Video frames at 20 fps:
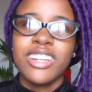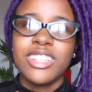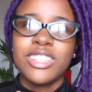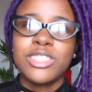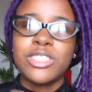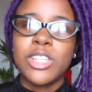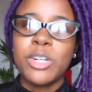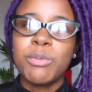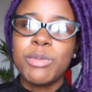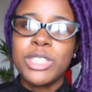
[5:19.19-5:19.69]

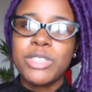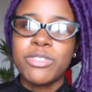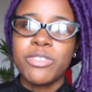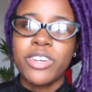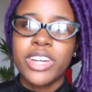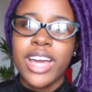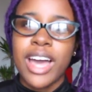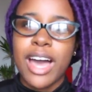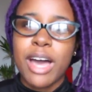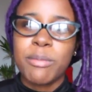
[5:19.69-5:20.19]
so much
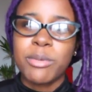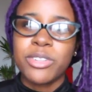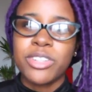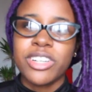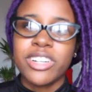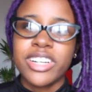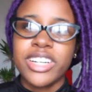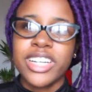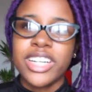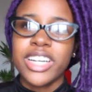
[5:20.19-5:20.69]

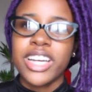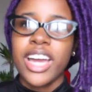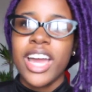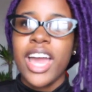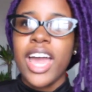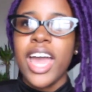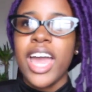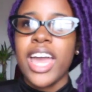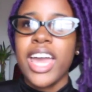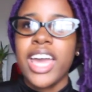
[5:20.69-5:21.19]
vocabulary
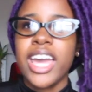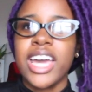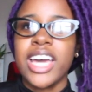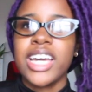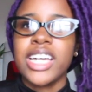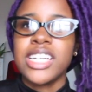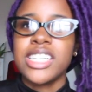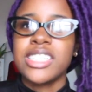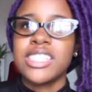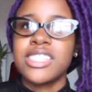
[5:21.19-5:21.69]

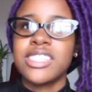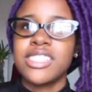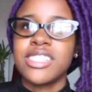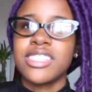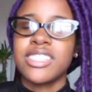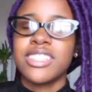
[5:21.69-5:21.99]
and